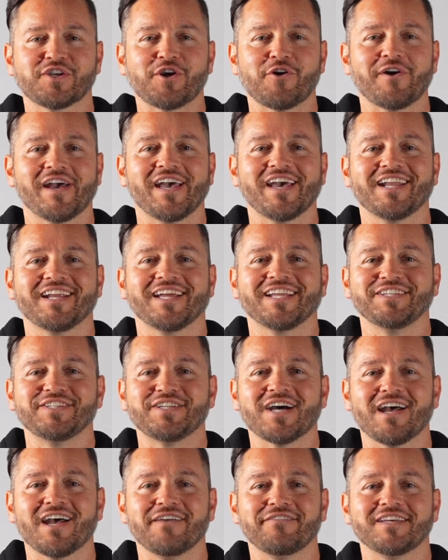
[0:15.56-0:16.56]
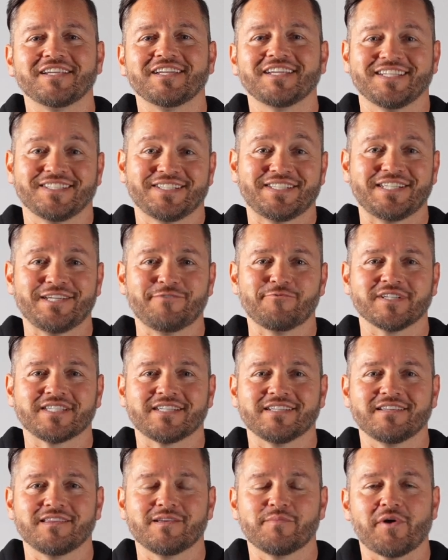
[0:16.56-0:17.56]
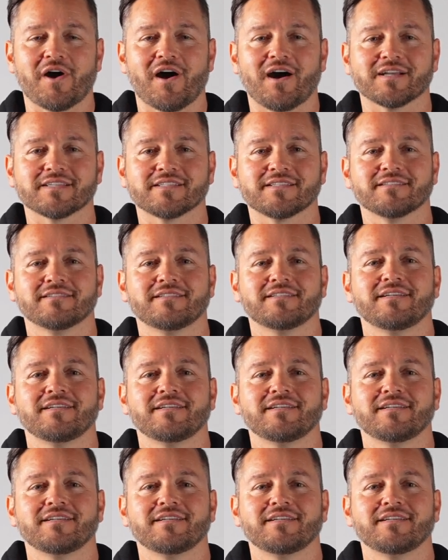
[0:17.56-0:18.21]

go ahead and dive in and see what's in the box.